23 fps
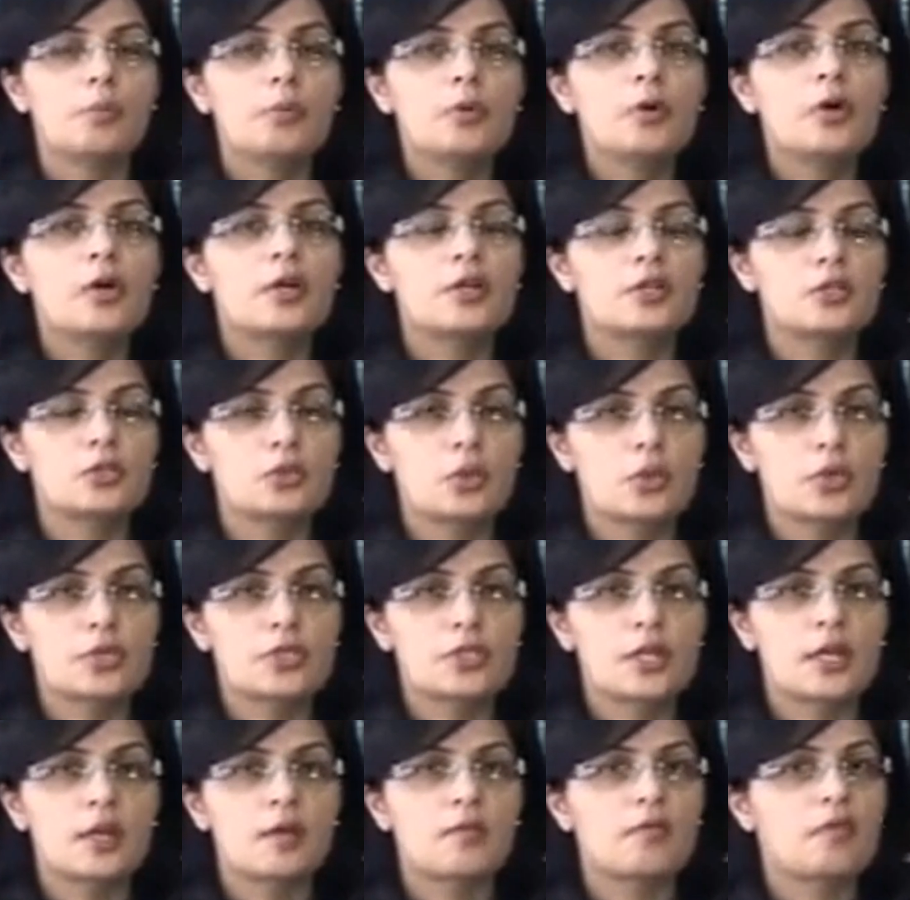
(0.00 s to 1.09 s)
poor
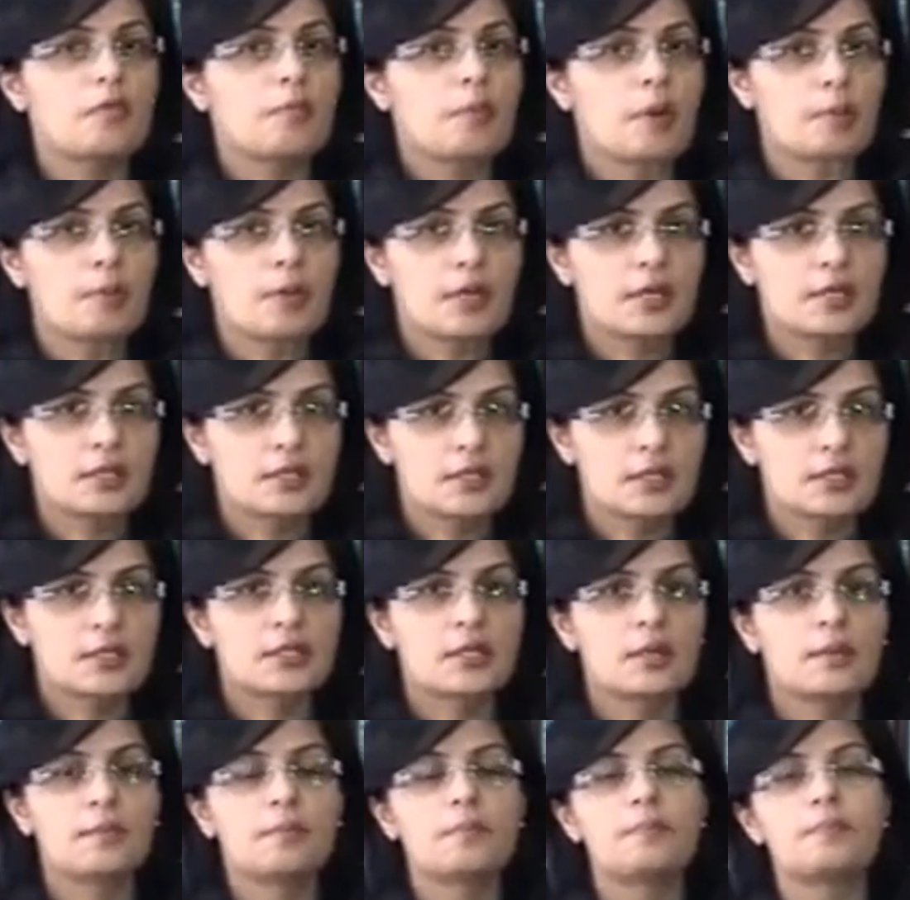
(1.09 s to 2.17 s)
resourcing of a public
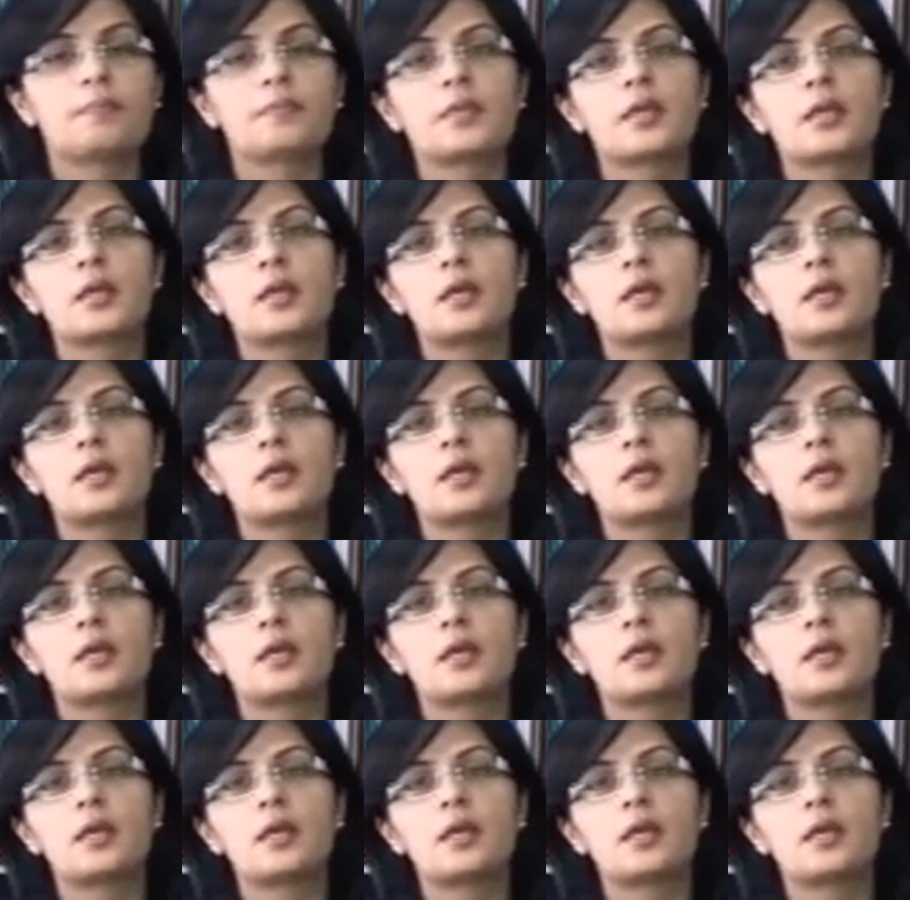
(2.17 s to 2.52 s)
system